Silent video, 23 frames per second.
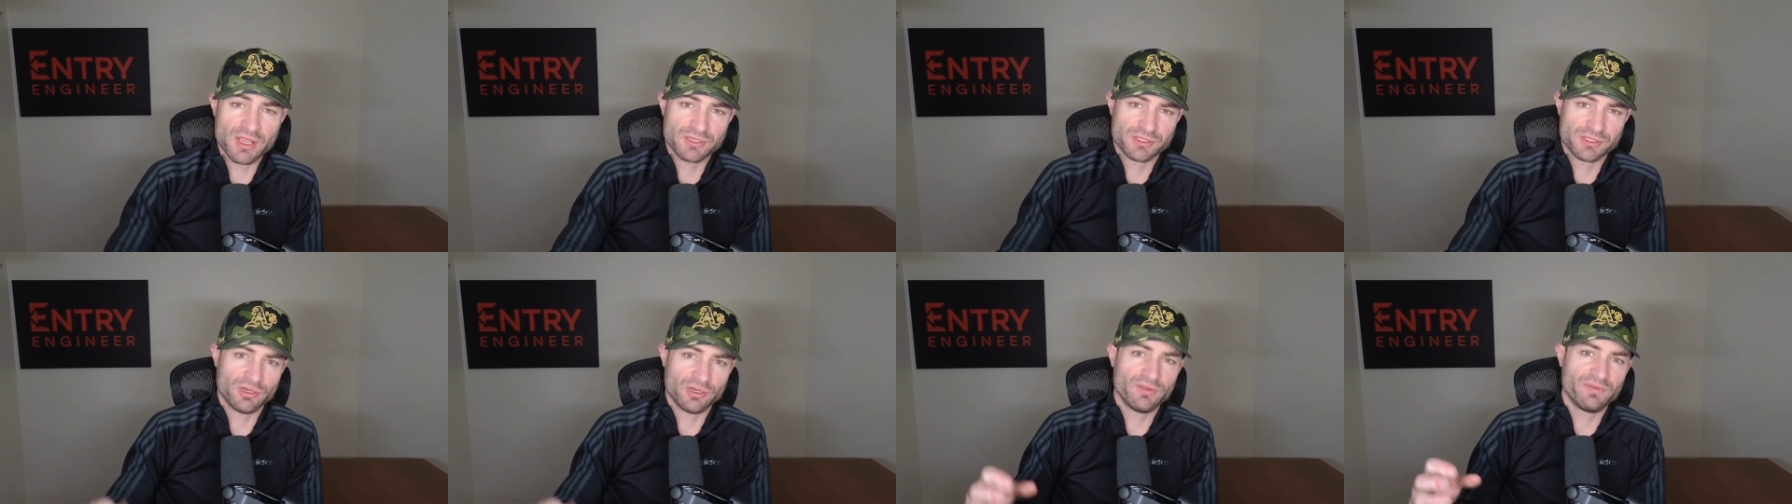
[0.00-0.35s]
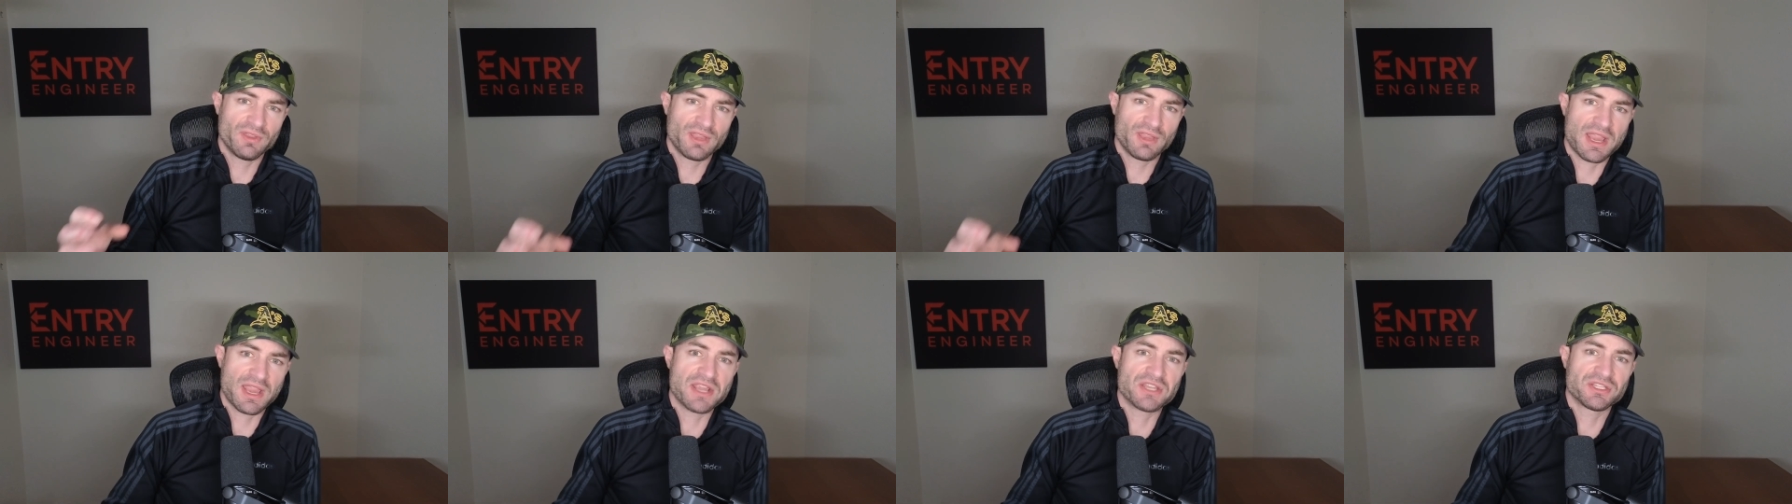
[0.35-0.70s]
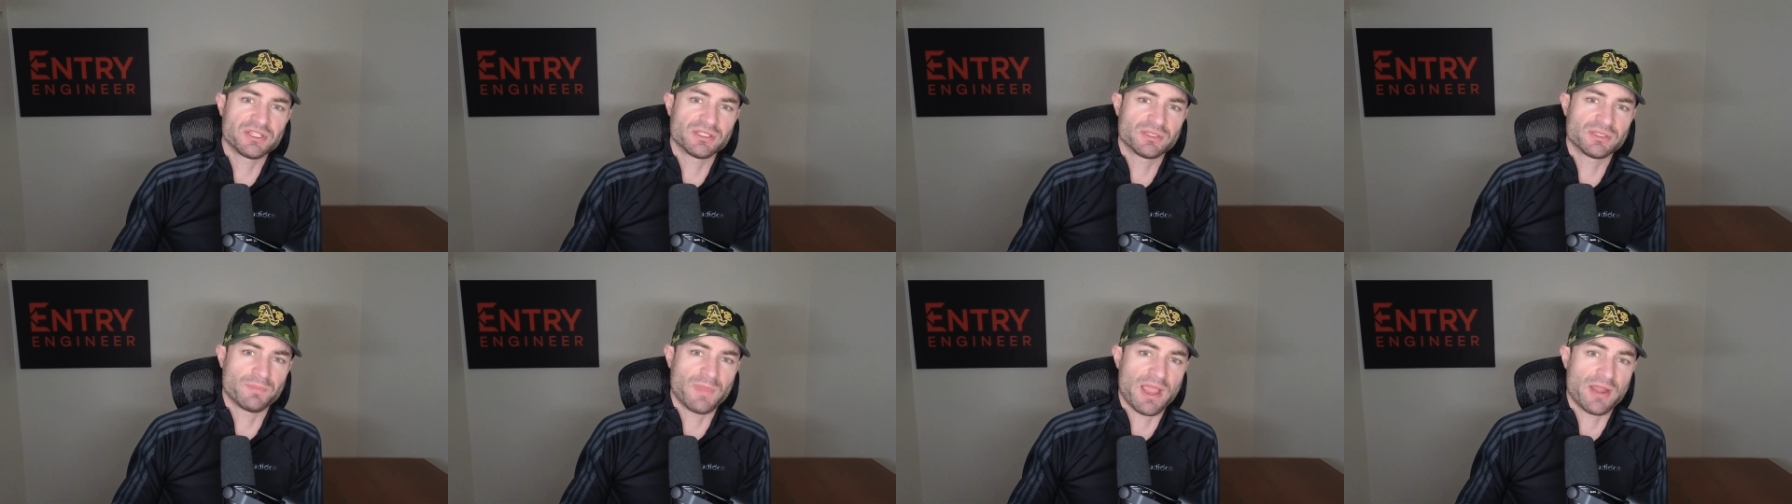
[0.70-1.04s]

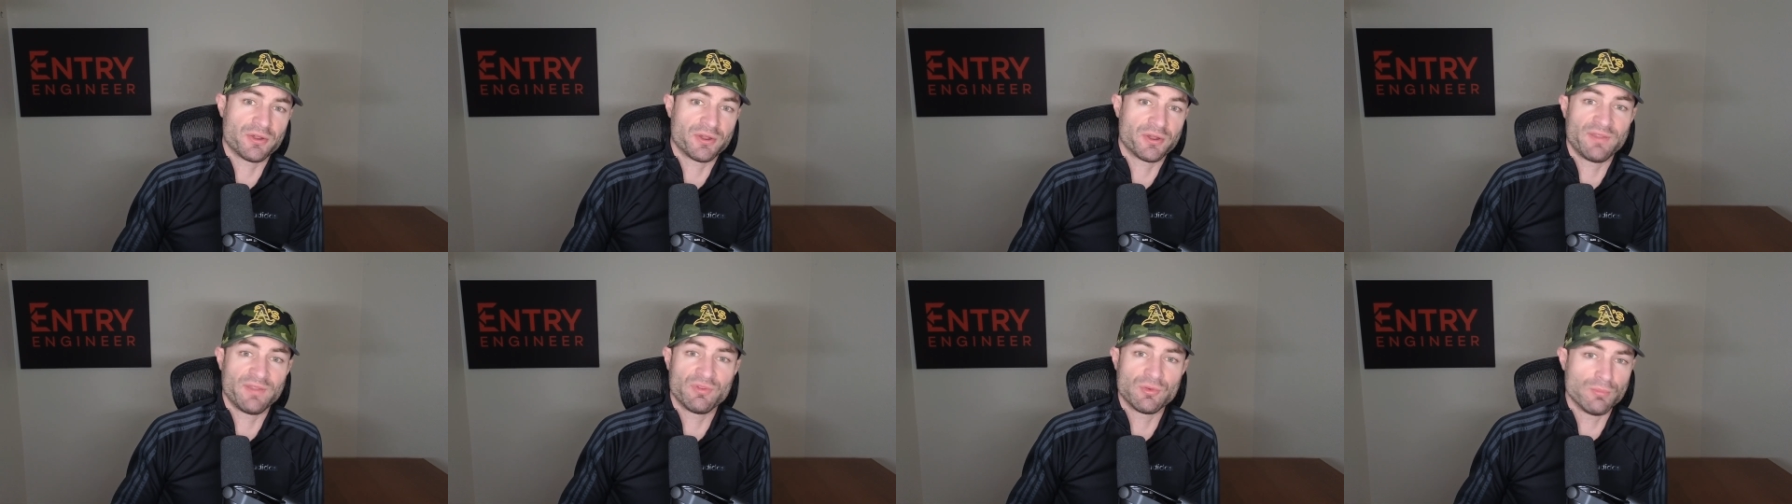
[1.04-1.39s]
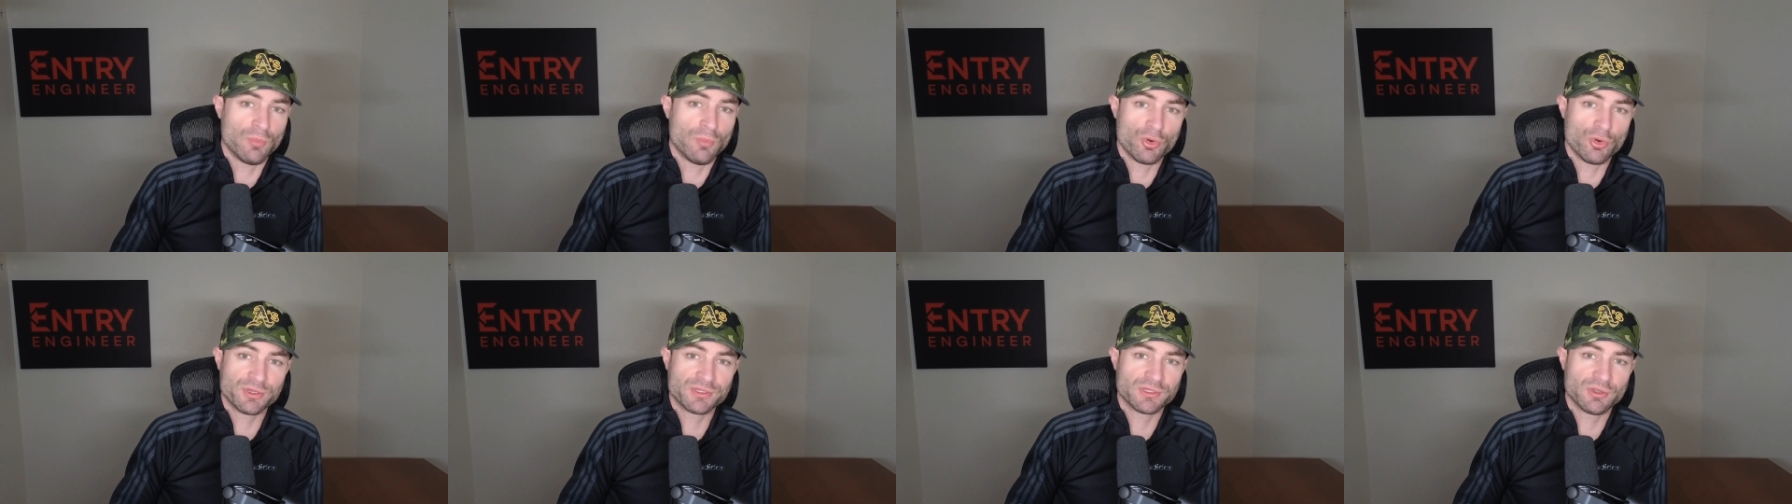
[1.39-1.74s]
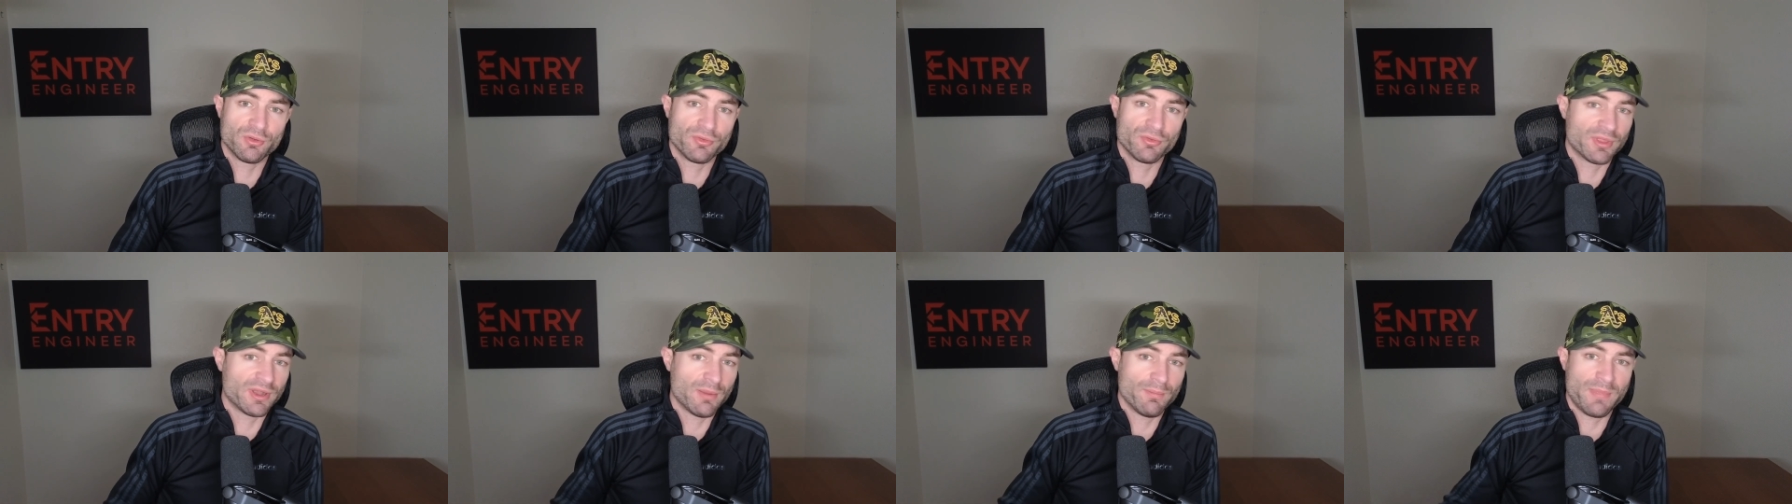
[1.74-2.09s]
Certifications matter even more
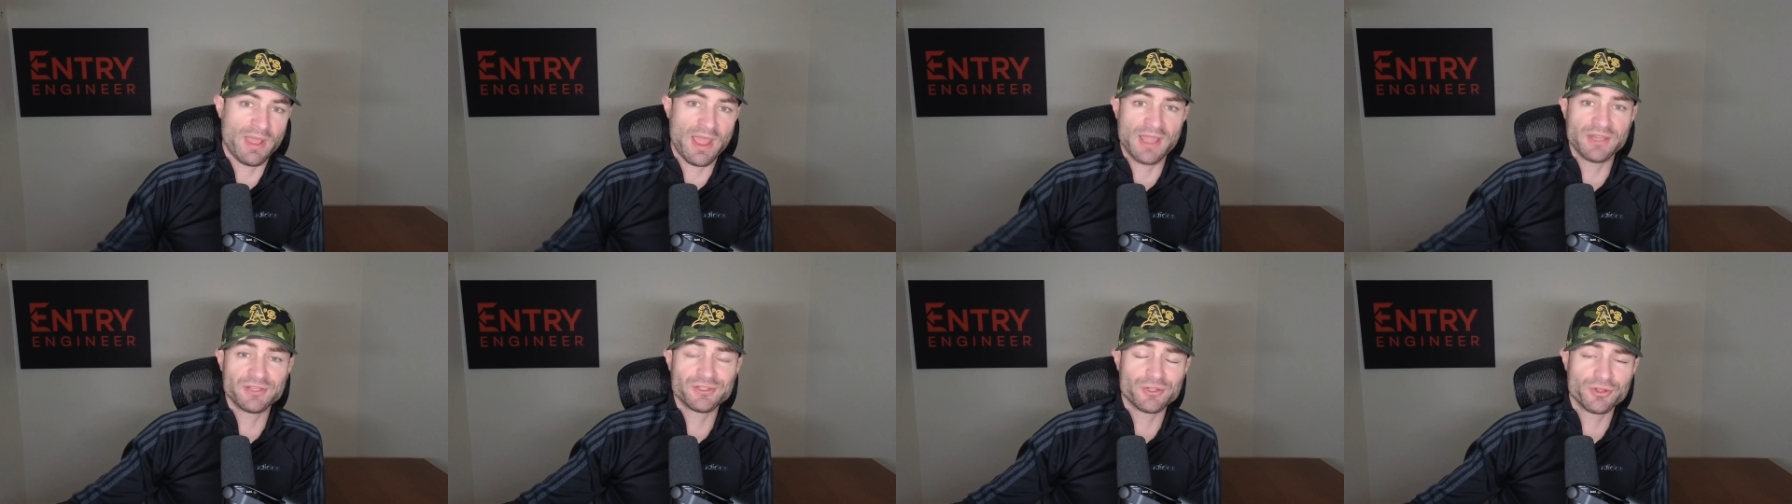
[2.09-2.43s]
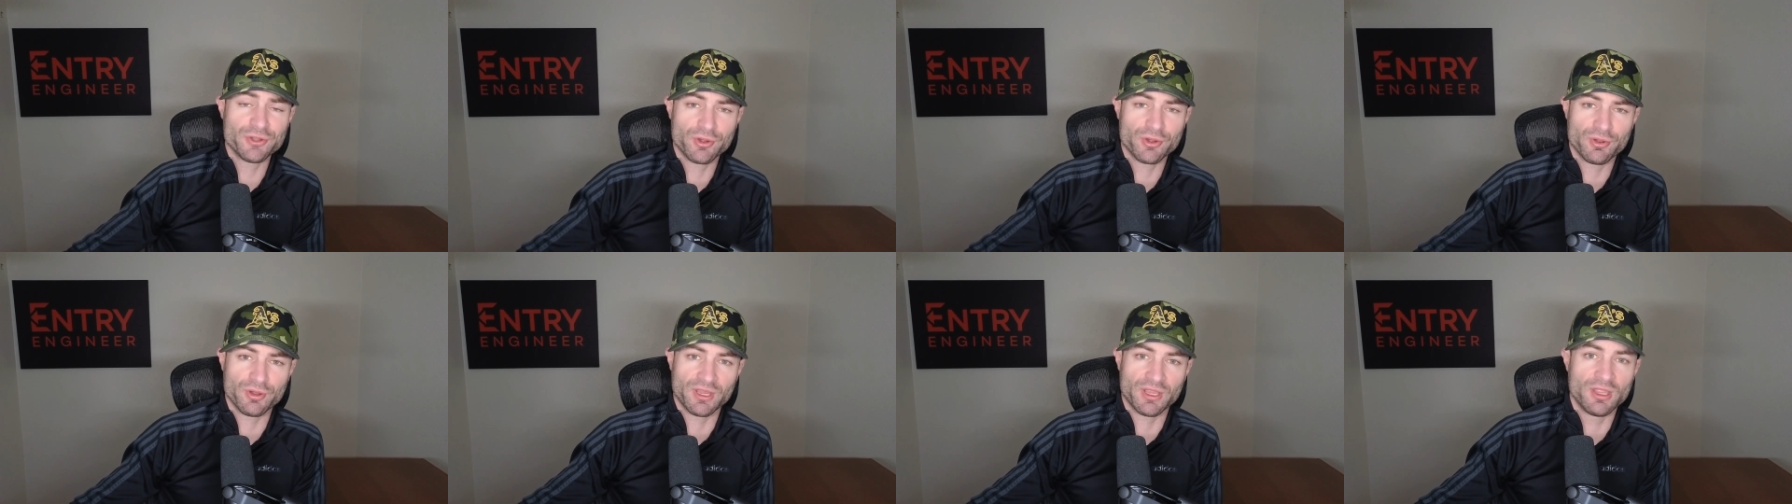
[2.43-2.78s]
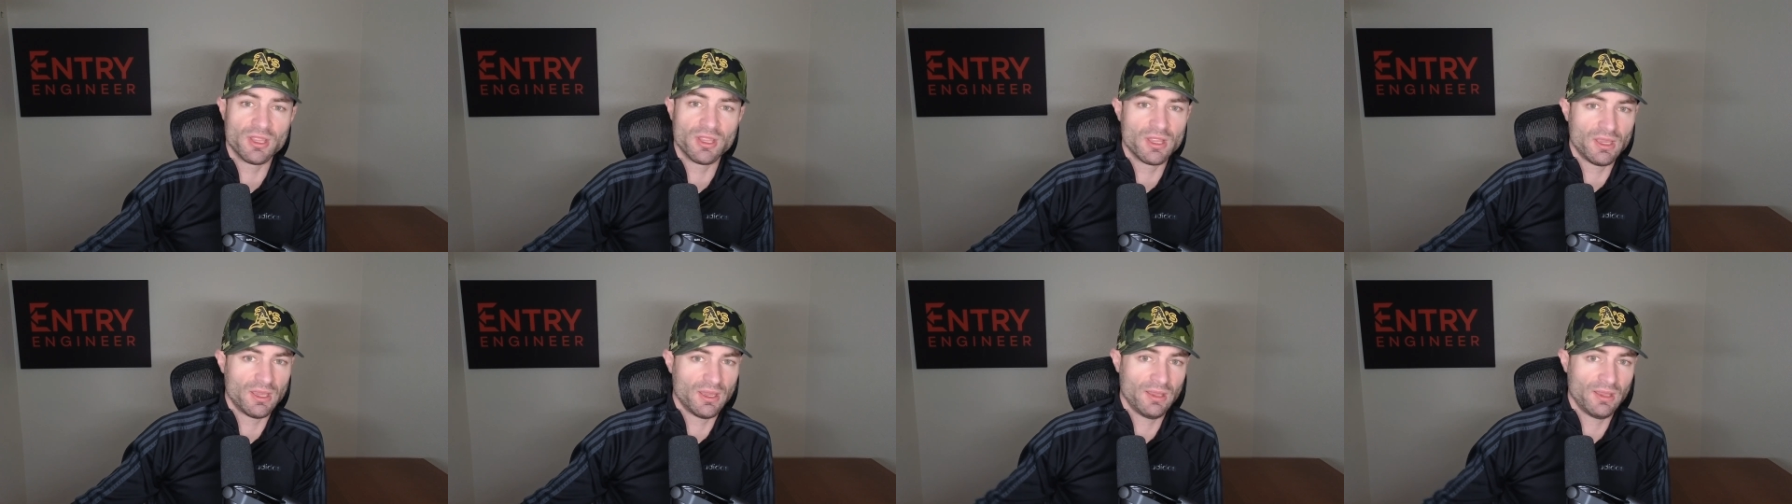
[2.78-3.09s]
so than a bachelor degree